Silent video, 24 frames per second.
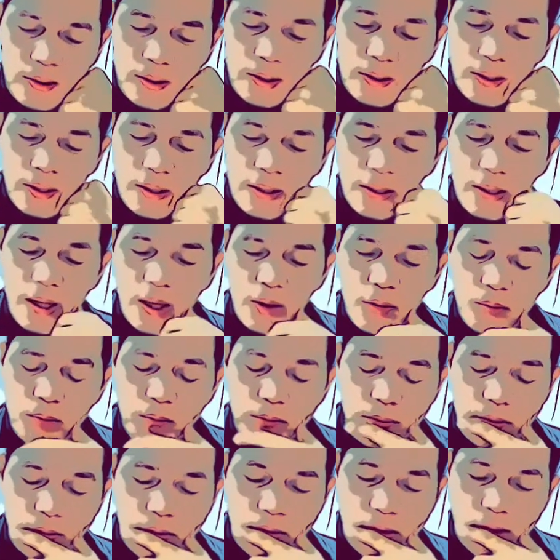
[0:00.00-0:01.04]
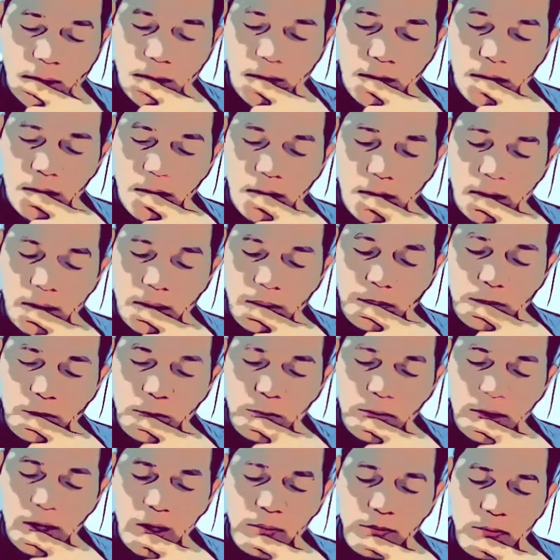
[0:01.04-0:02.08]
Now we have
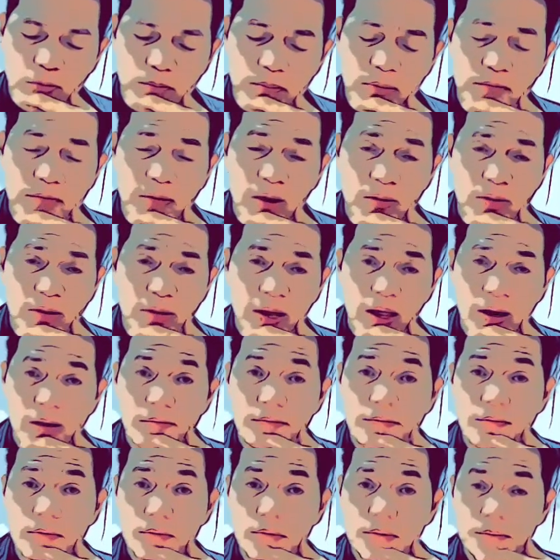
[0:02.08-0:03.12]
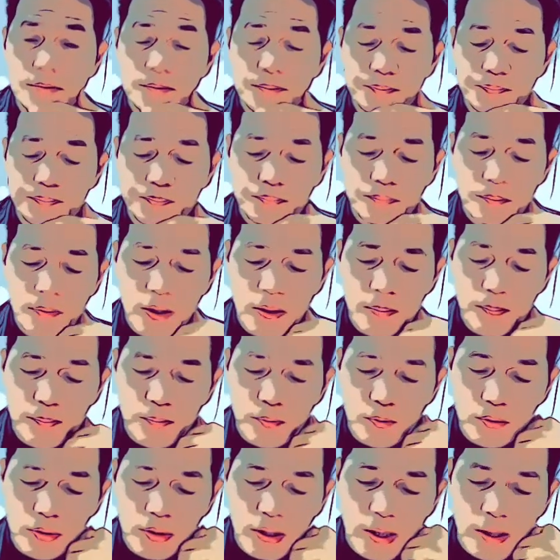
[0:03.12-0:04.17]
to be very careful in
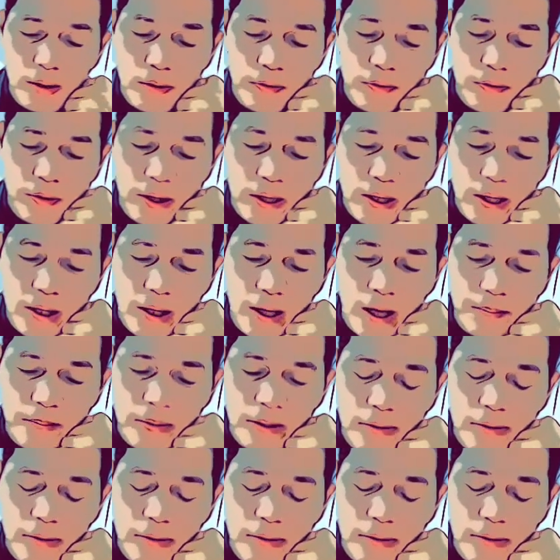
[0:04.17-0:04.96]
putting 3, in